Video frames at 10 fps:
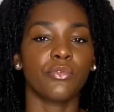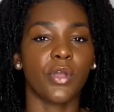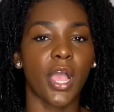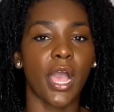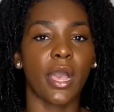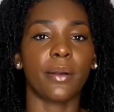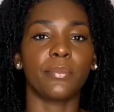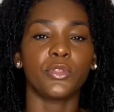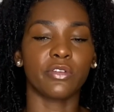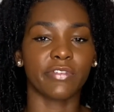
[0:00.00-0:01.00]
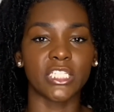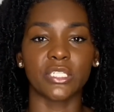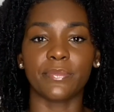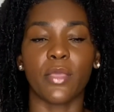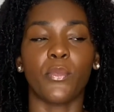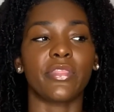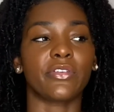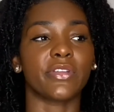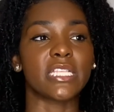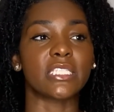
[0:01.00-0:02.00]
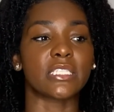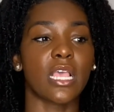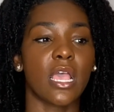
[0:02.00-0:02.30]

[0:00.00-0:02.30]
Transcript: regimen, whether it's